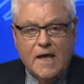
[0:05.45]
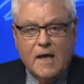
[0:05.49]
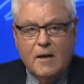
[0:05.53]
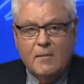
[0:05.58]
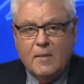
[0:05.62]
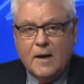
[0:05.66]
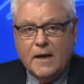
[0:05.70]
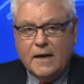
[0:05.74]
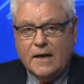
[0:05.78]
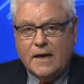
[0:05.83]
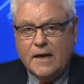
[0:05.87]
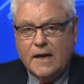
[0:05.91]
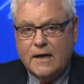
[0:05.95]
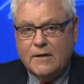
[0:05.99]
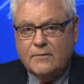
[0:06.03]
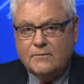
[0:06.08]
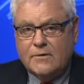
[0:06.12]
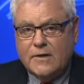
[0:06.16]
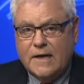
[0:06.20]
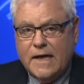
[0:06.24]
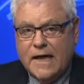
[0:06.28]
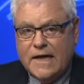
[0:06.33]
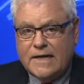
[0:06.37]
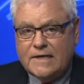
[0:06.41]
About
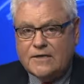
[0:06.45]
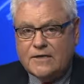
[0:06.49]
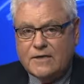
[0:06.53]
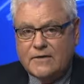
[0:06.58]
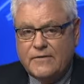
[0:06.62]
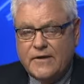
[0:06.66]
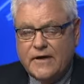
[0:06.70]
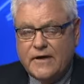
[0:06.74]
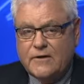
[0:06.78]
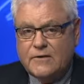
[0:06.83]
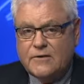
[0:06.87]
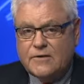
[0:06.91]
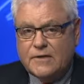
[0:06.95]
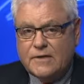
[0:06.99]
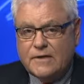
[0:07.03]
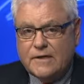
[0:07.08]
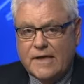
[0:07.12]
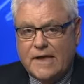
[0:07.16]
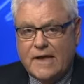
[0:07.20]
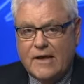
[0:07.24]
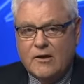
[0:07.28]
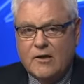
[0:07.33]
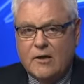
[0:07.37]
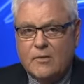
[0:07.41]
100 excavators and
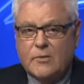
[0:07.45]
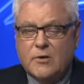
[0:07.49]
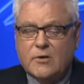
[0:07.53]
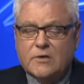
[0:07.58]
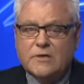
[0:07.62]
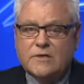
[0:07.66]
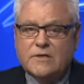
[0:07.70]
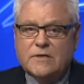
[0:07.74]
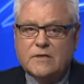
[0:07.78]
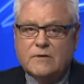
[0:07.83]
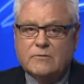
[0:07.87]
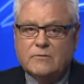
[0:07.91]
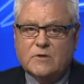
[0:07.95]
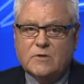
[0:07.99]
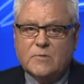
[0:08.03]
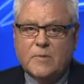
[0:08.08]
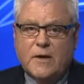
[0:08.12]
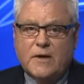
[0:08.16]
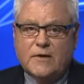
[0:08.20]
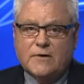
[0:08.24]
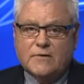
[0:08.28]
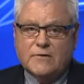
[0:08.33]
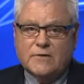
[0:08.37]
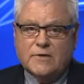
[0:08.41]
county emergency
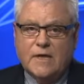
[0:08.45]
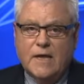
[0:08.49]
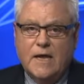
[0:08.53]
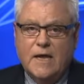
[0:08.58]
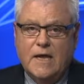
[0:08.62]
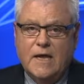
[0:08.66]
responders